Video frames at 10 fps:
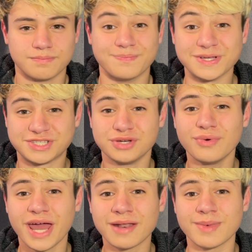But
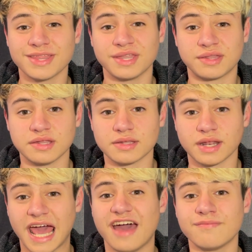two anime this
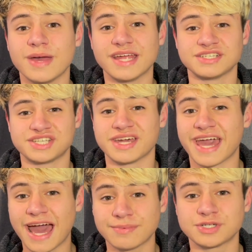season have managed to
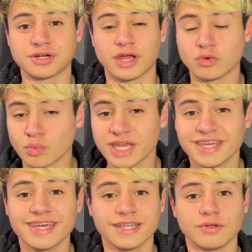capture and
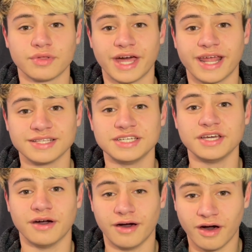rekindle that
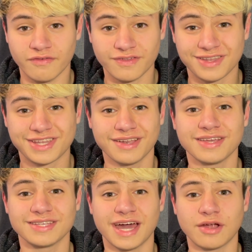idea of
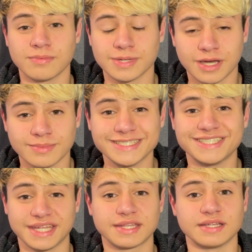sitting down and becoming
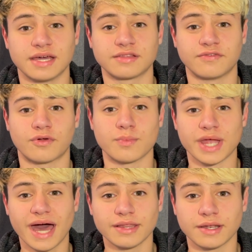disconnected from
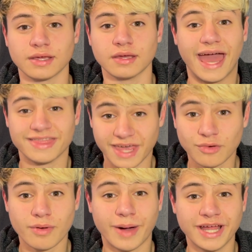reality, and they
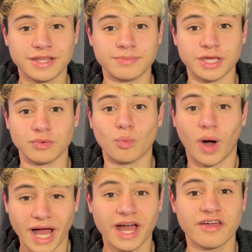reminded me
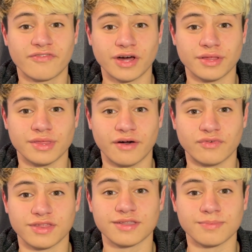why I fell in love
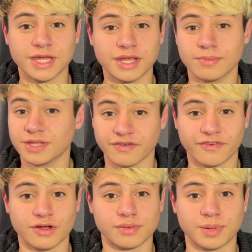with this medium in the
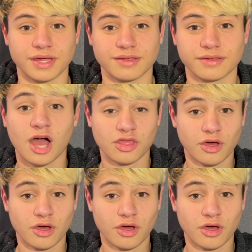first place.